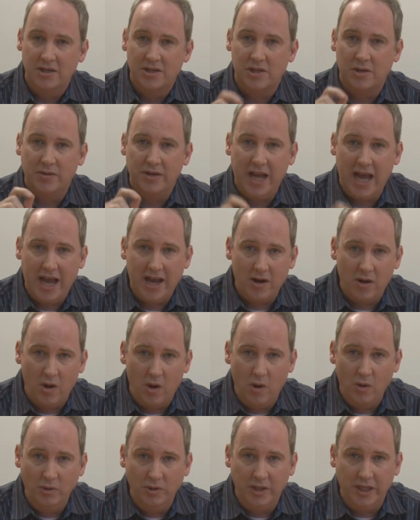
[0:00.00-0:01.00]
So
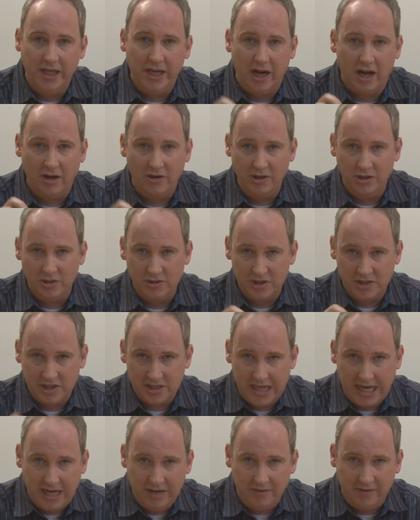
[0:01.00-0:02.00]
not only are you
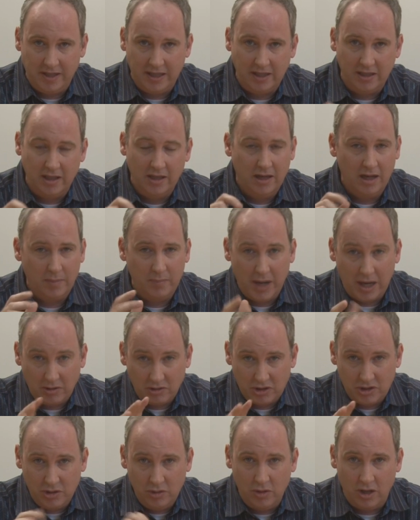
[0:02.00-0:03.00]
saving
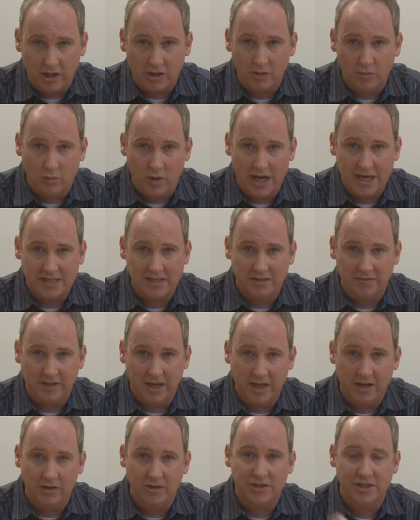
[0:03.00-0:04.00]
about 200 watts
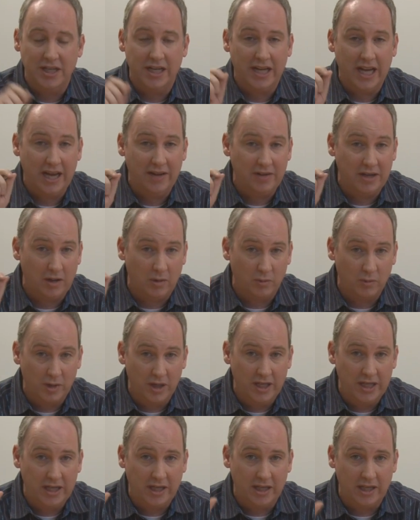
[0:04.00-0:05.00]
of energy and having a
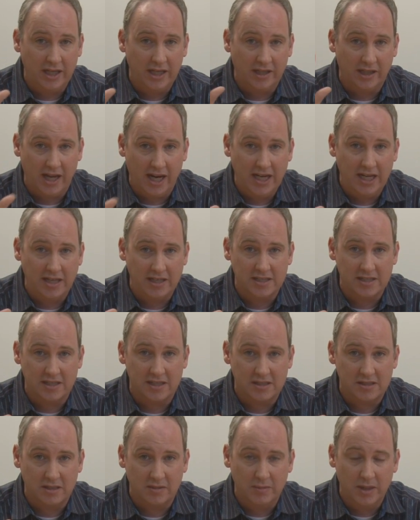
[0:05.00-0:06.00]
really clean lighting
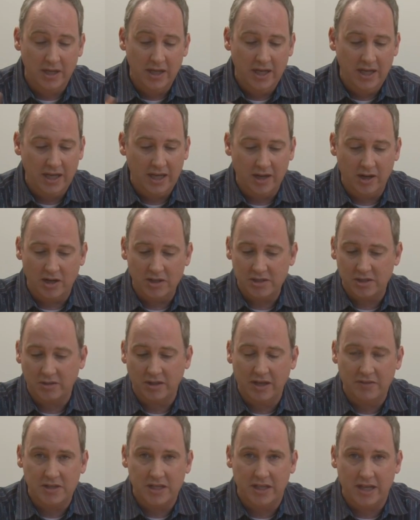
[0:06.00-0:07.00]
system, it
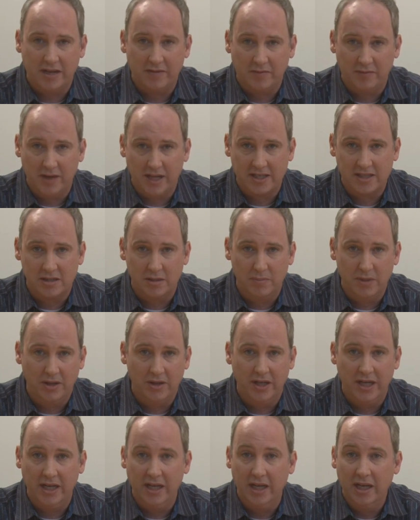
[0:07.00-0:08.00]
also gives you that
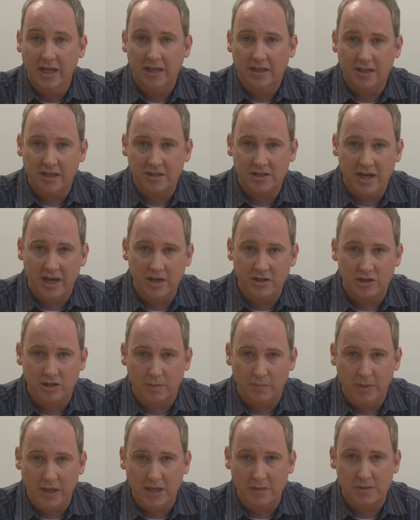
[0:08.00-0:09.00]
flexibility to change
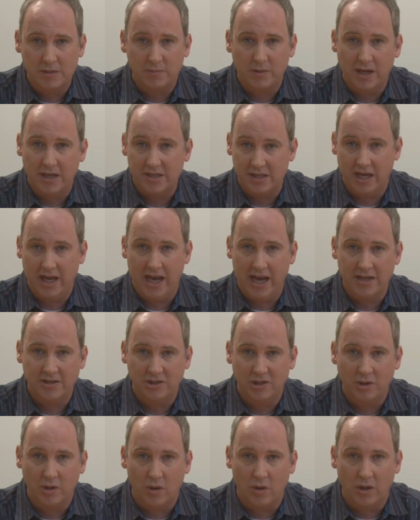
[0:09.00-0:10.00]
your beam spreads
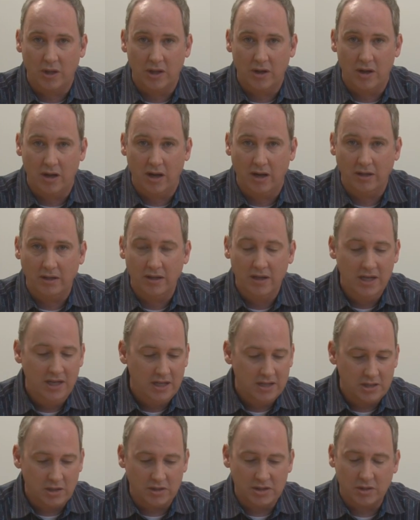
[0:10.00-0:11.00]
as you go along.
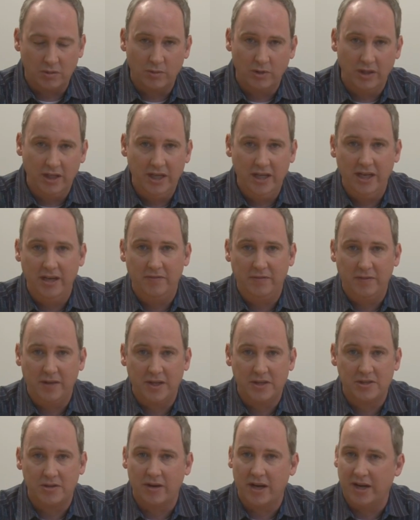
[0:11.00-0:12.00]
So it's a really neat
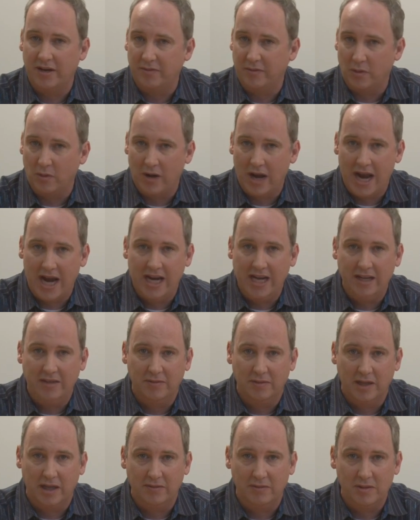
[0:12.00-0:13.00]
fixture on a
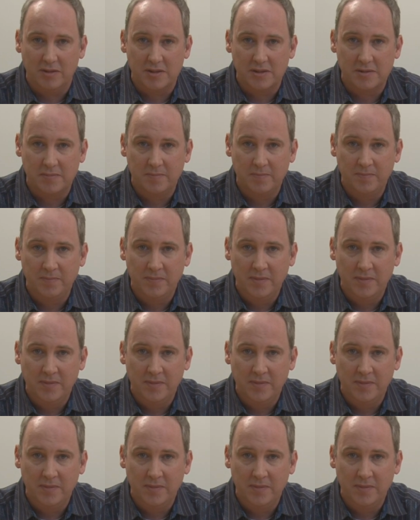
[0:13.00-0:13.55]
variety of levels.